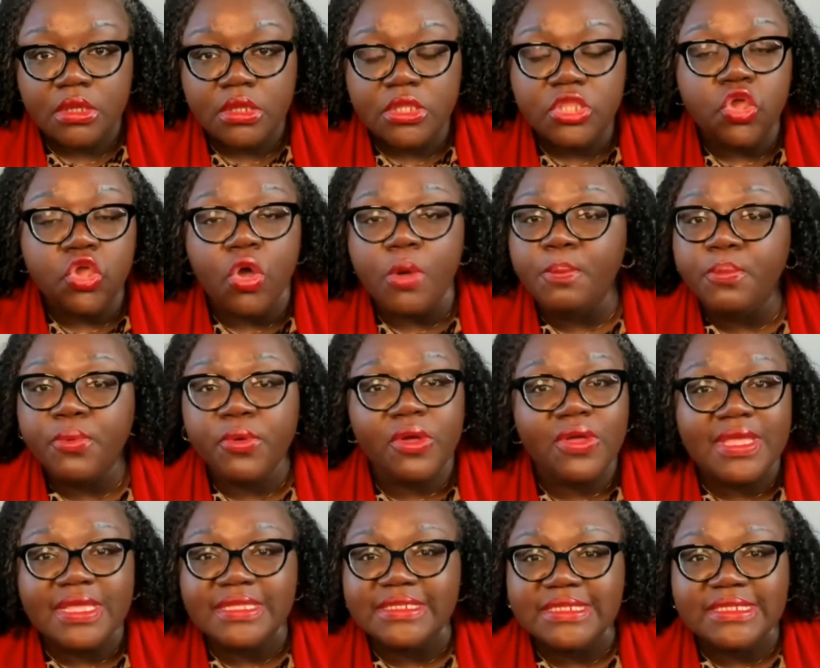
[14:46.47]
Your
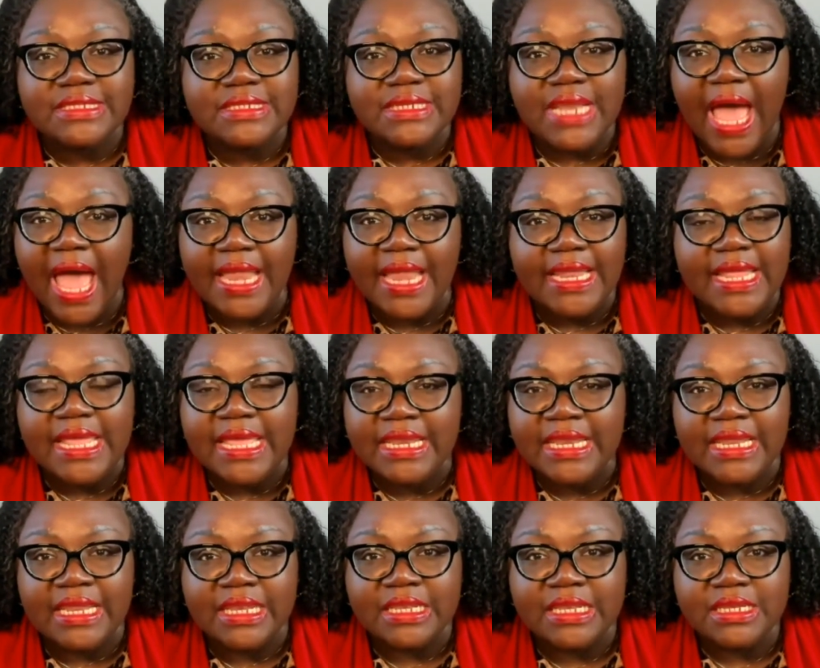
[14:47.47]
brilliance is not
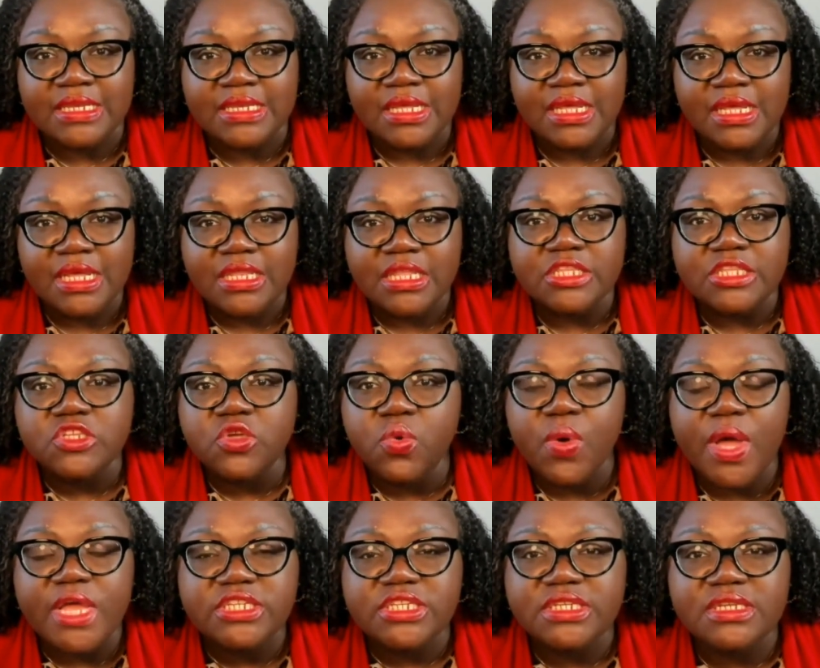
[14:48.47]
hidden. This
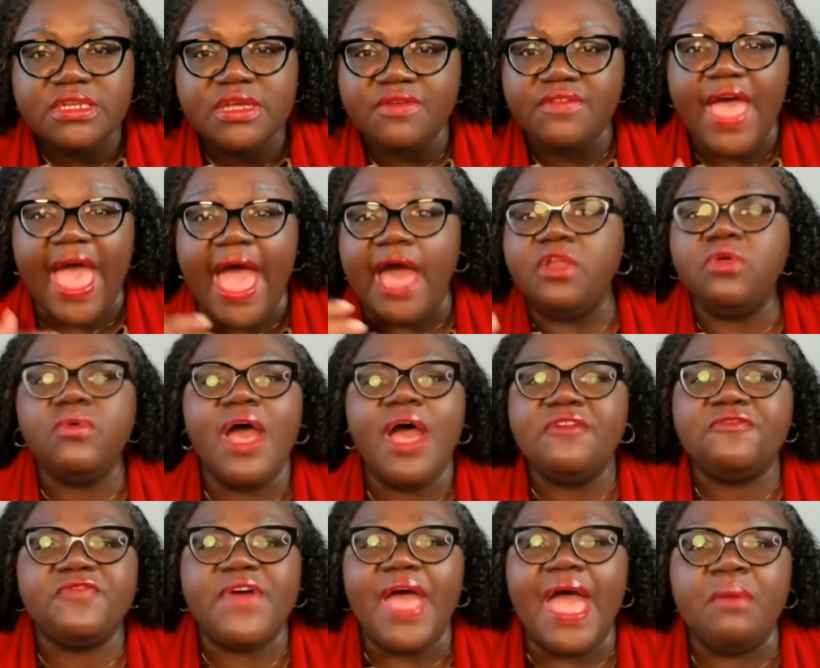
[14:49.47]
question of how do I
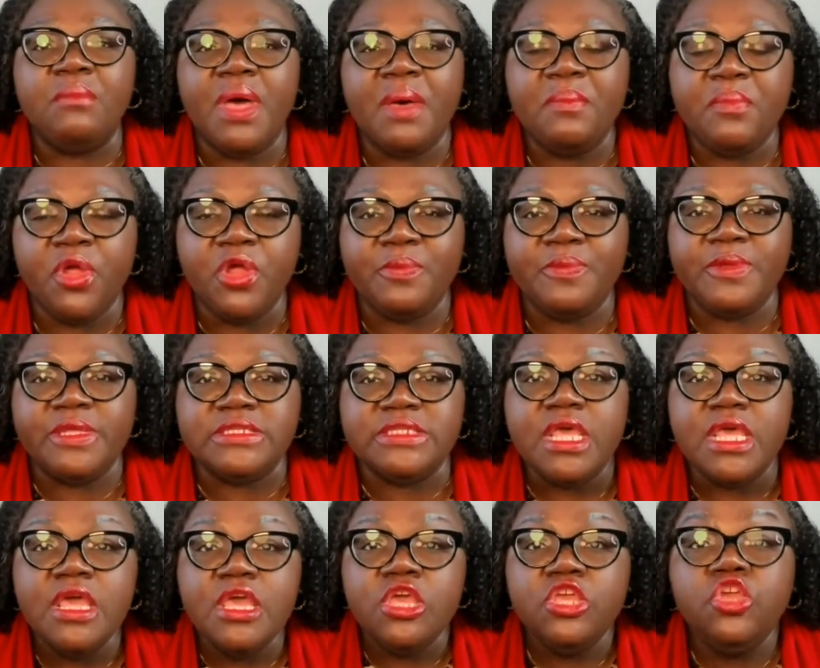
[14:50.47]
find my purpose?
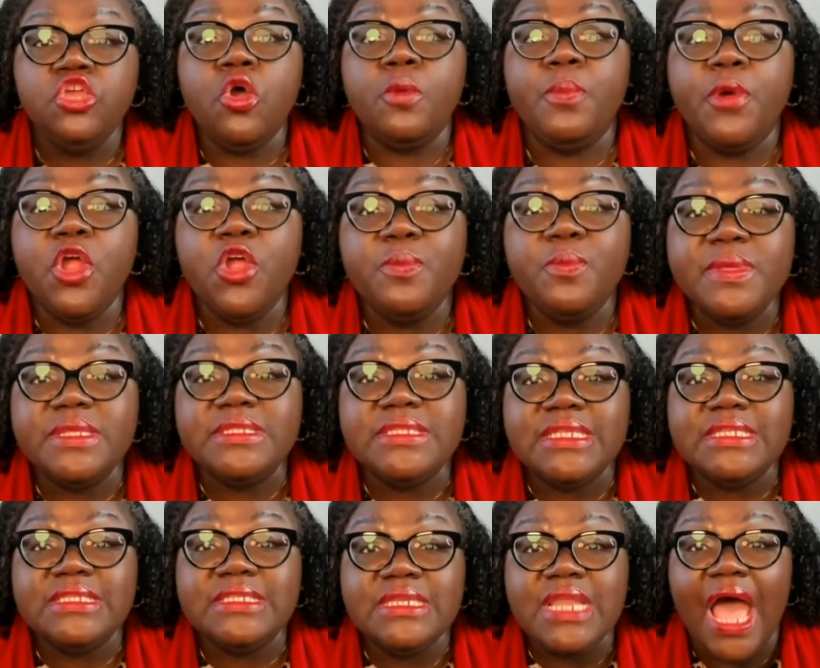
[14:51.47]
Your purpose
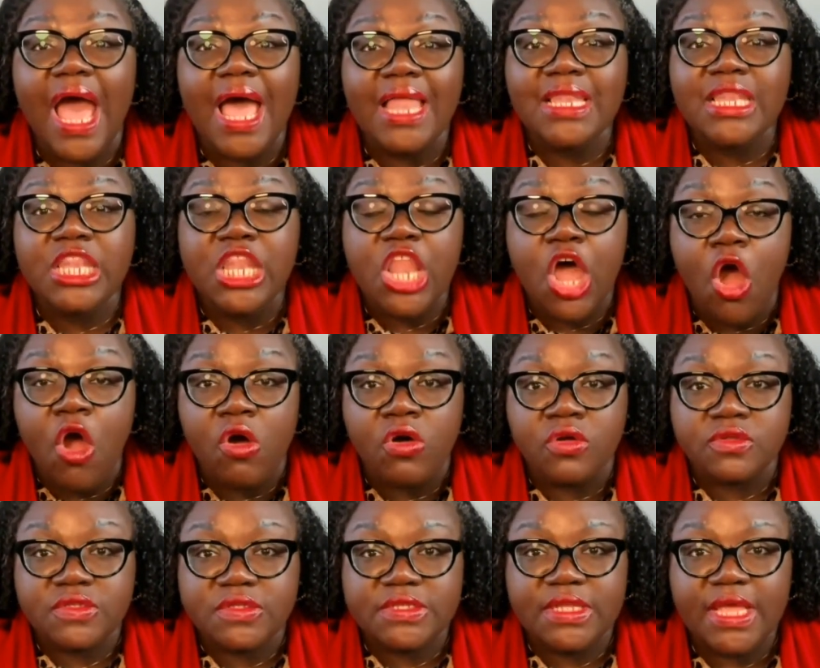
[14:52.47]
is not
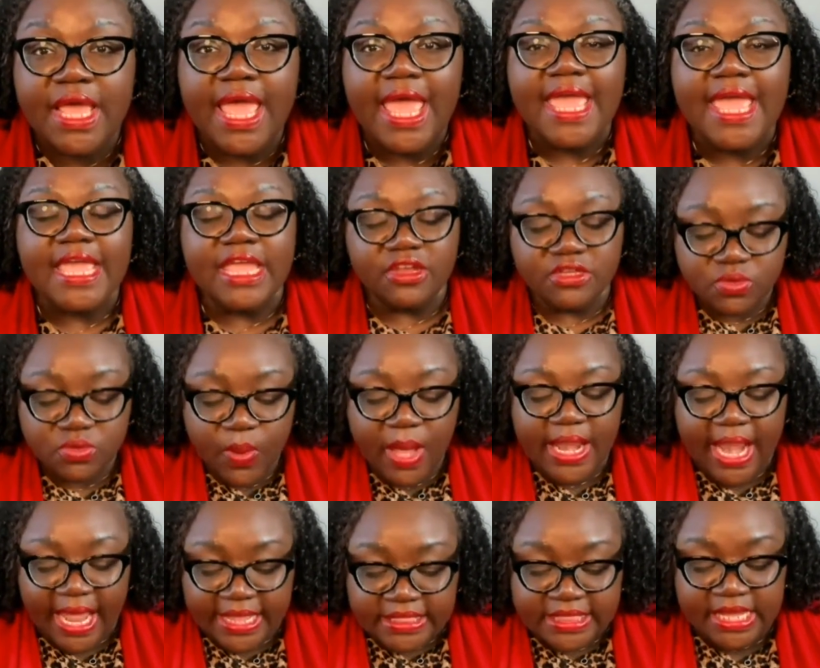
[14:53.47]
lost. Here's what
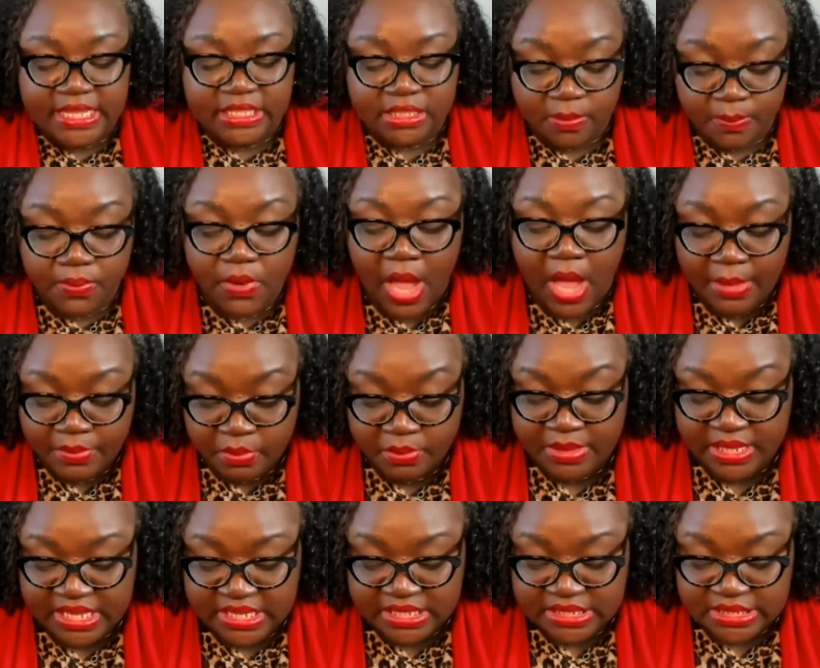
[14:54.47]
I think the problem
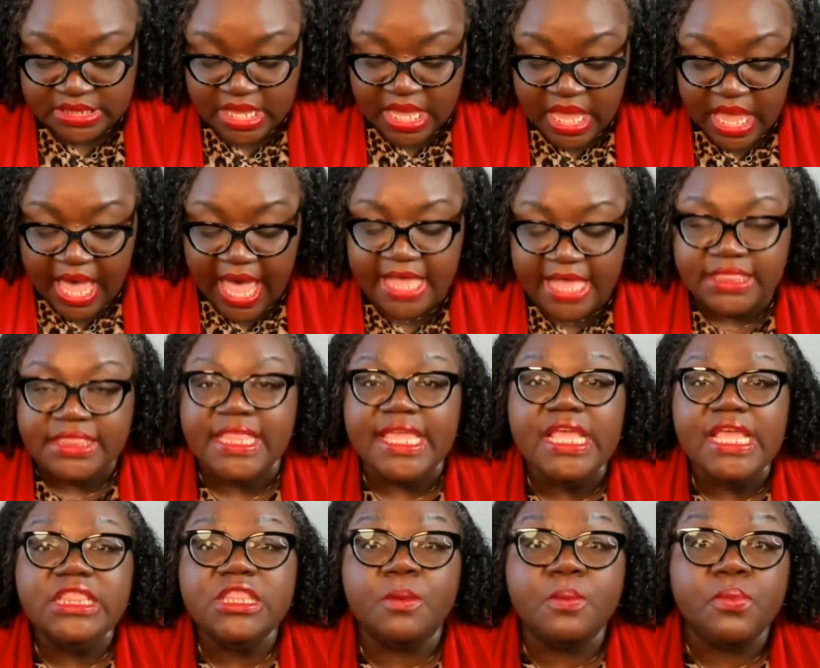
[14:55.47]
is. I
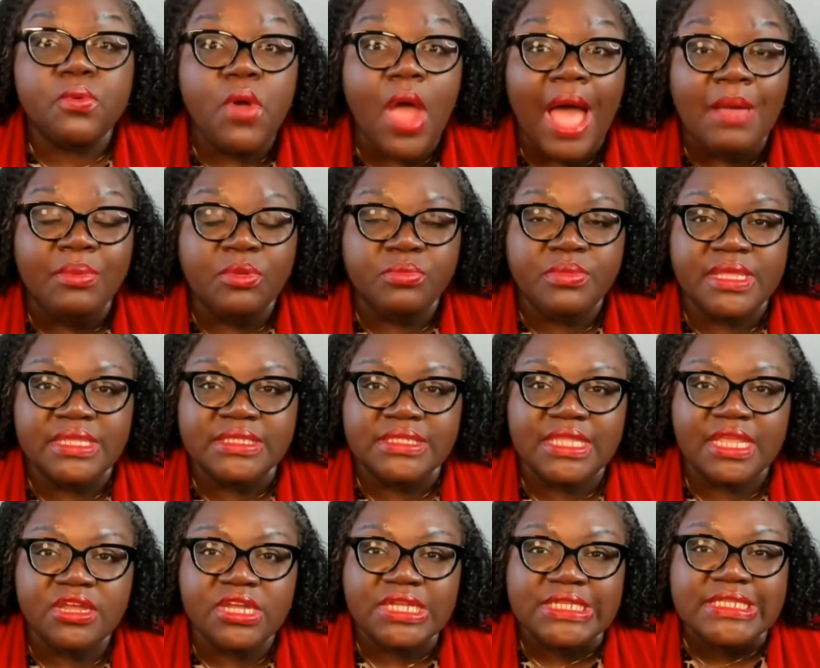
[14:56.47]
think the problem is
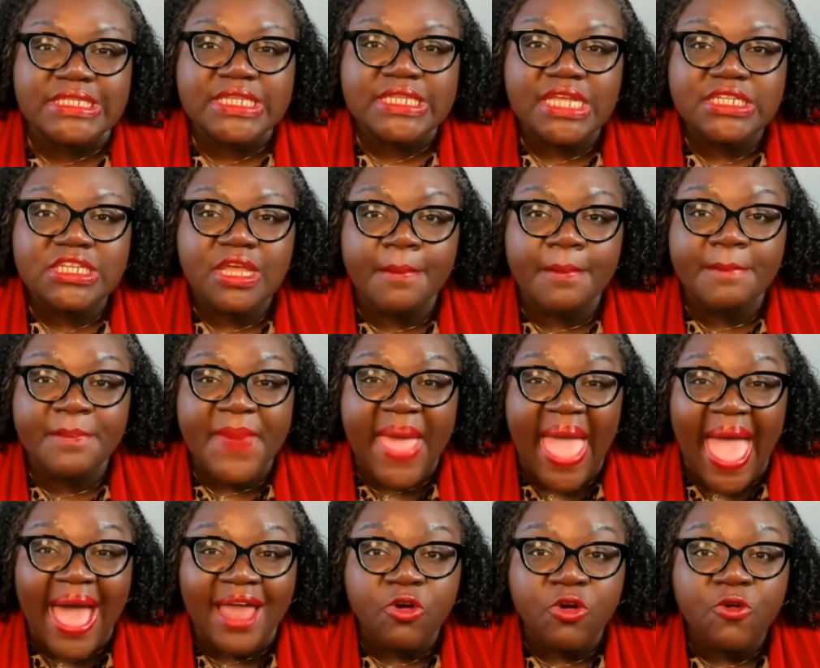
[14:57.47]
there is such a
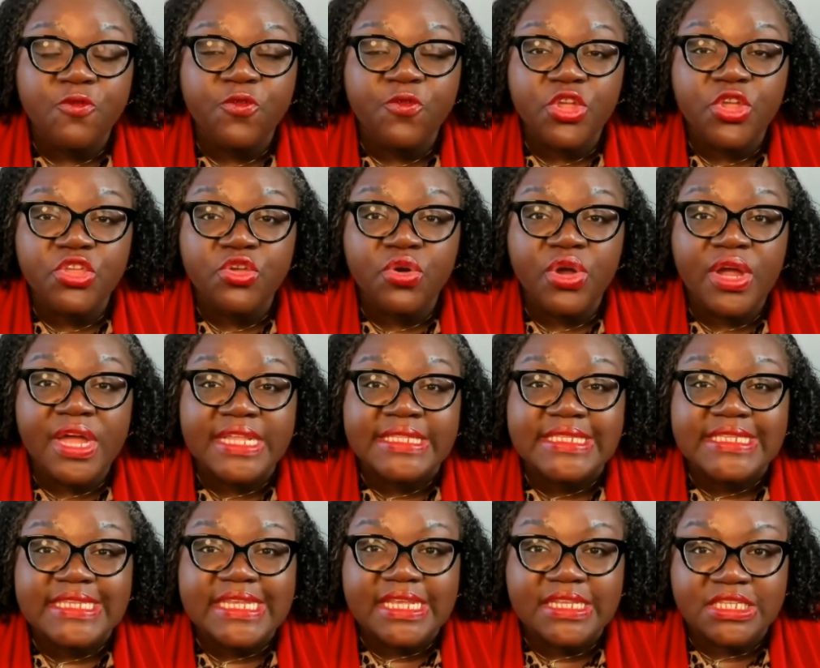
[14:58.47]
battle for your
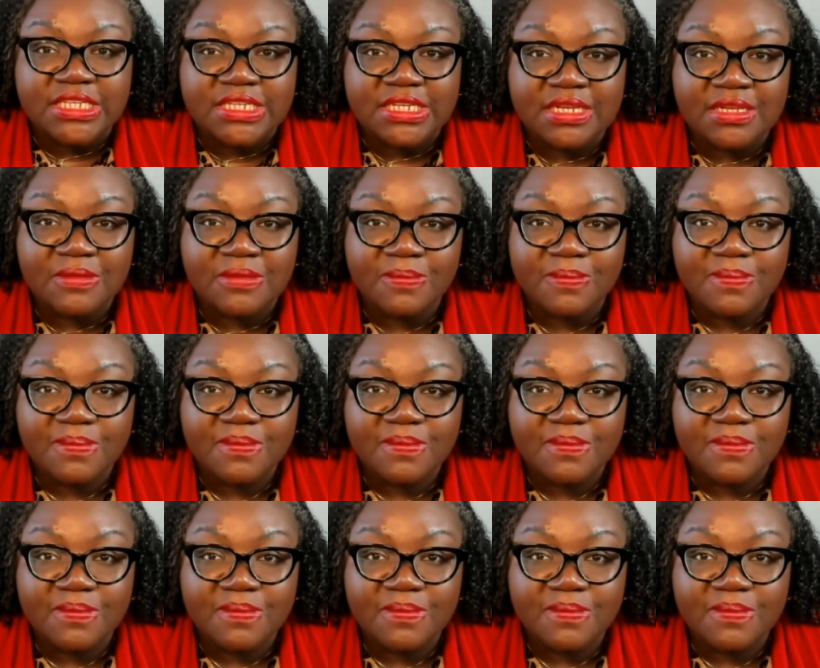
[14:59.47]
attention.